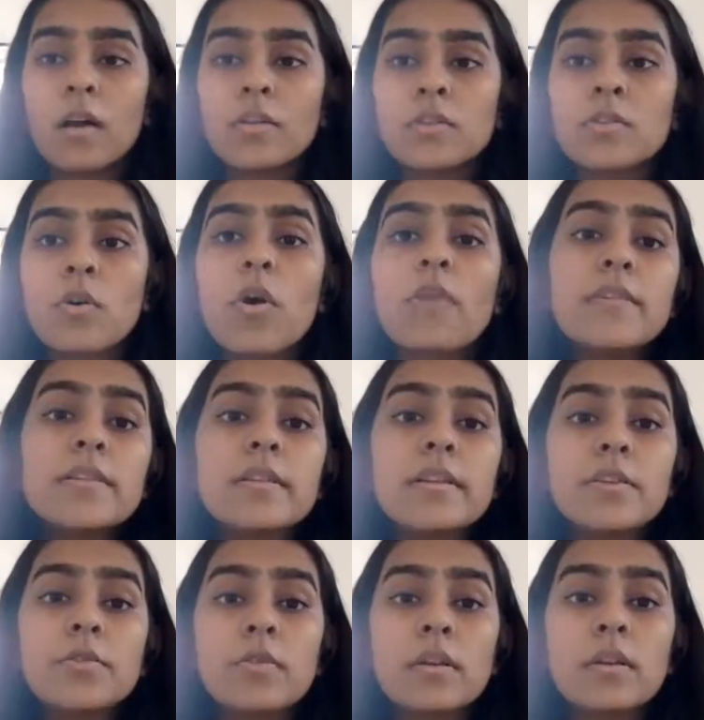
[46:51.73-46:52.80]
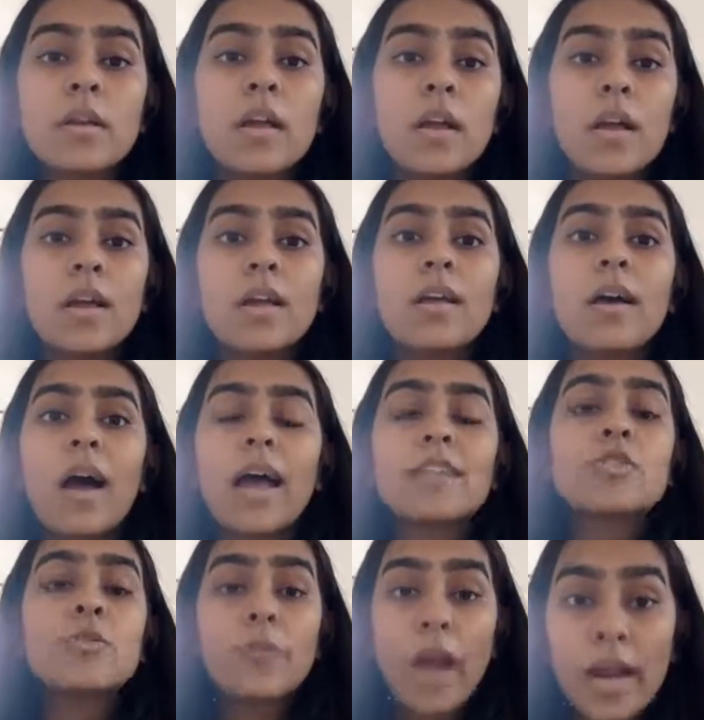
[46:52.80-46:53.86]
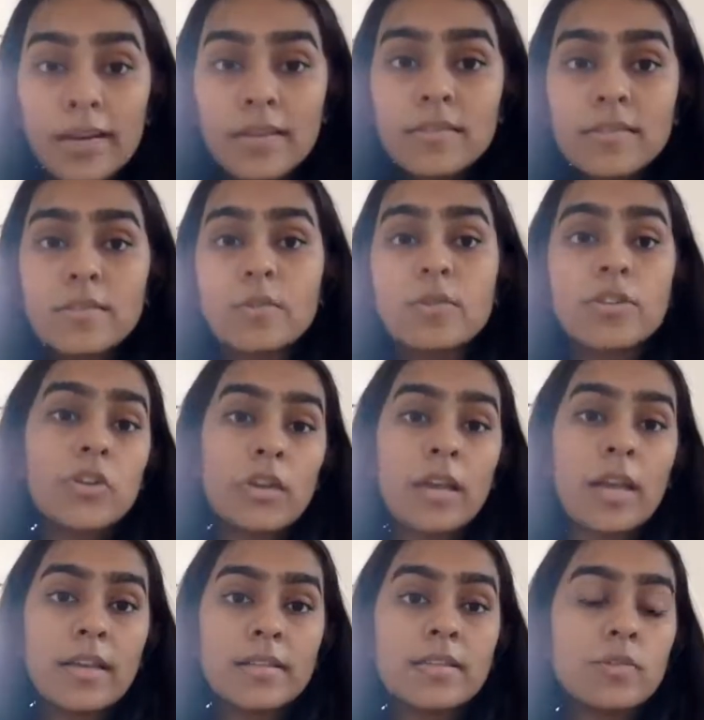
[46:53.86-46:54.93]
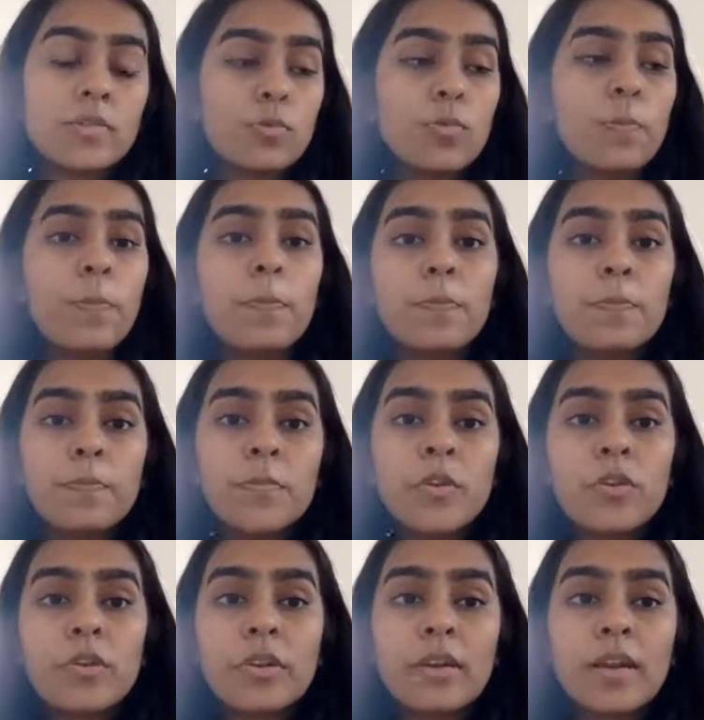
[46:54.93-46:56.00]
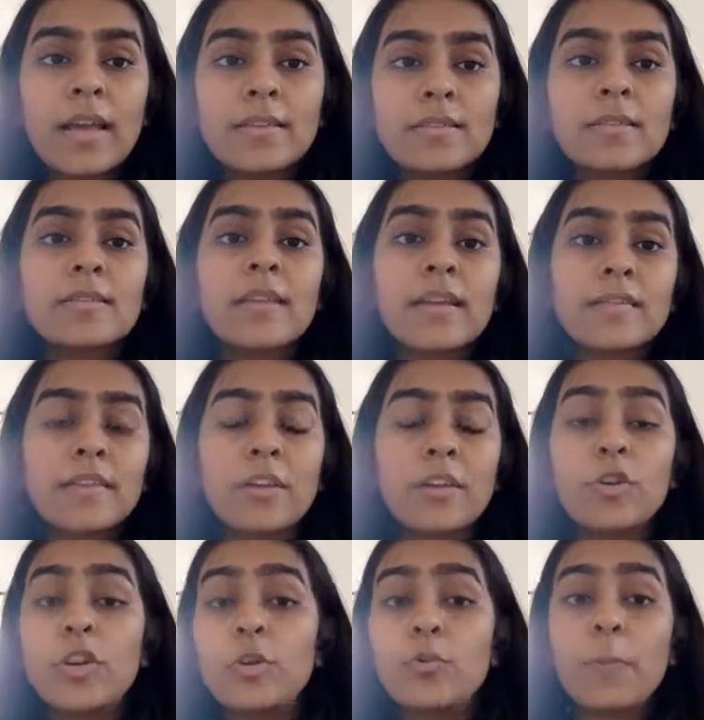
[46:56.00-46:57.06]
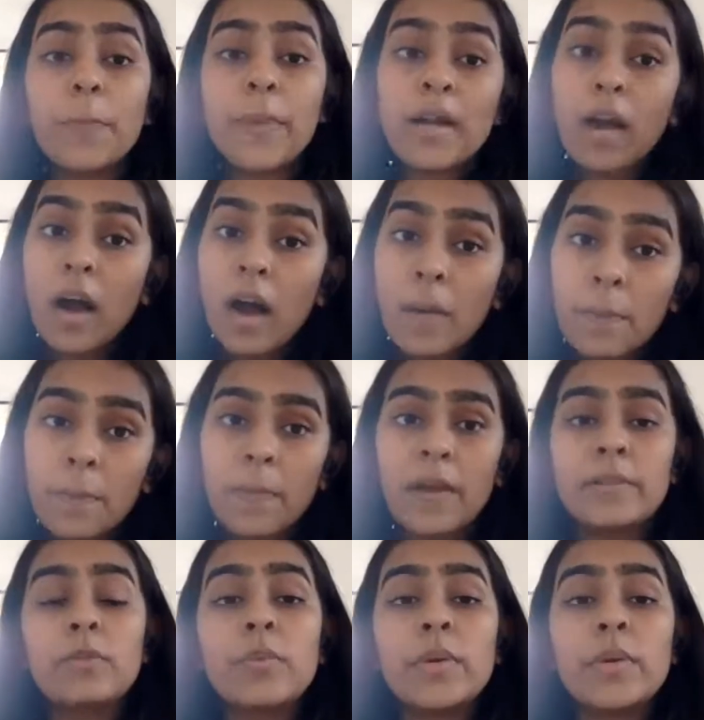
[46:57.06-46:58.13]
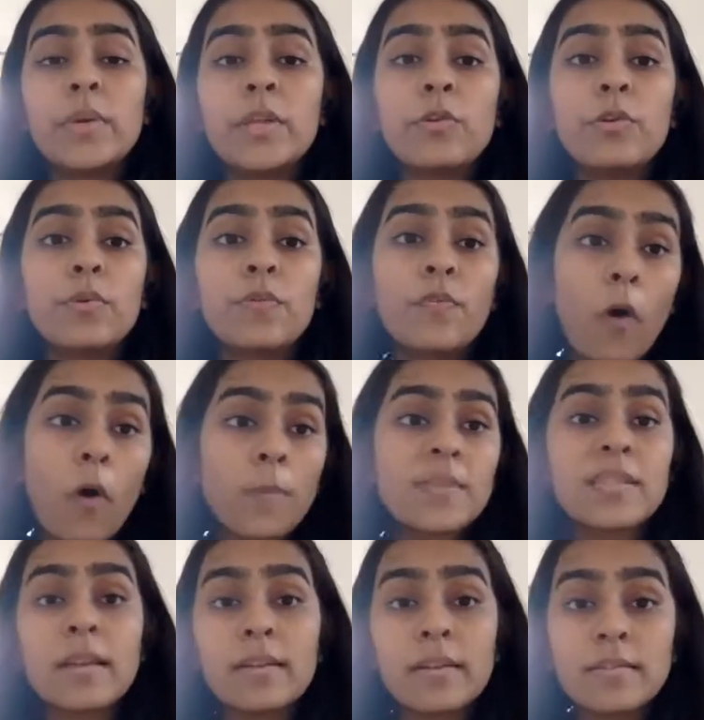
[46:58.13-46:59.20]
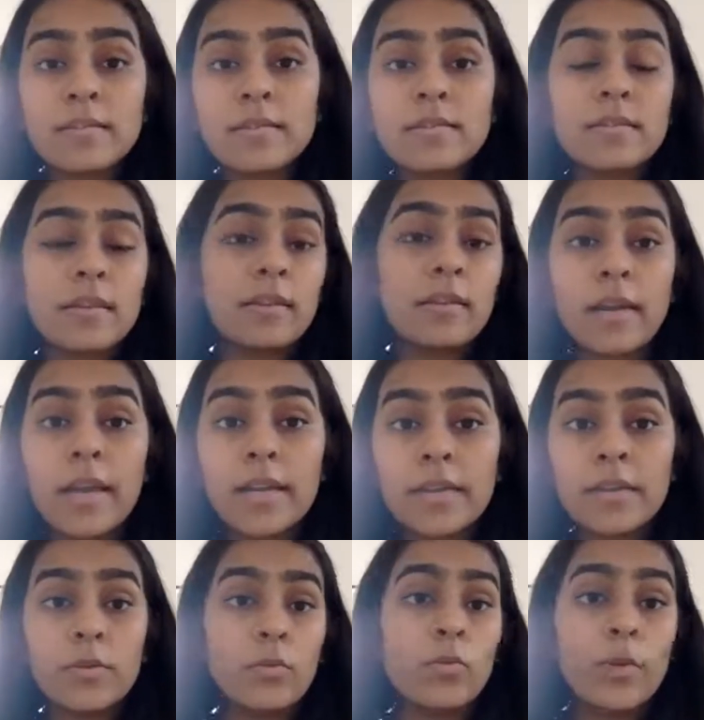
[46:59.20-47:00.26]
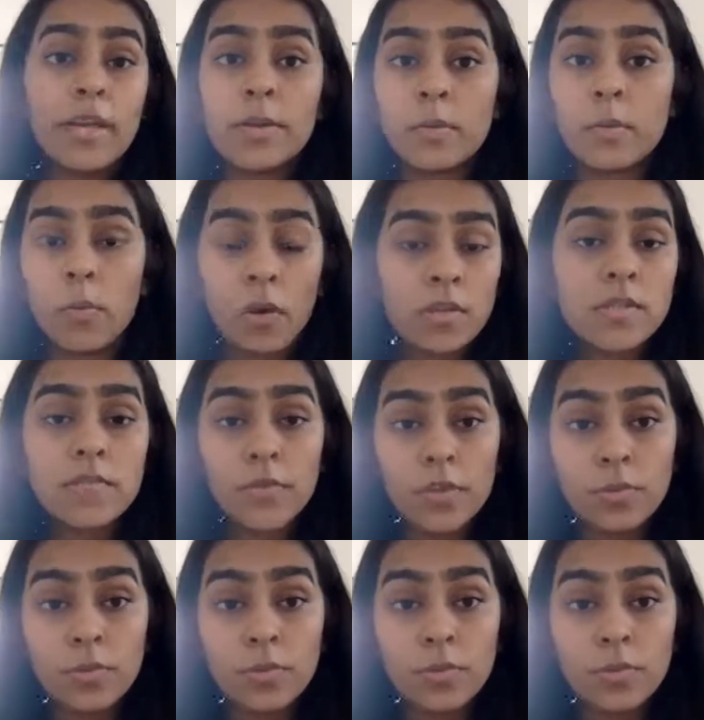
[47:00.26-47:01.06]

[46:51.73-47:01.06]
So obviously as you practice, you'll realize the things that you need to pick up and the way you need to form sentences and write and the way it works for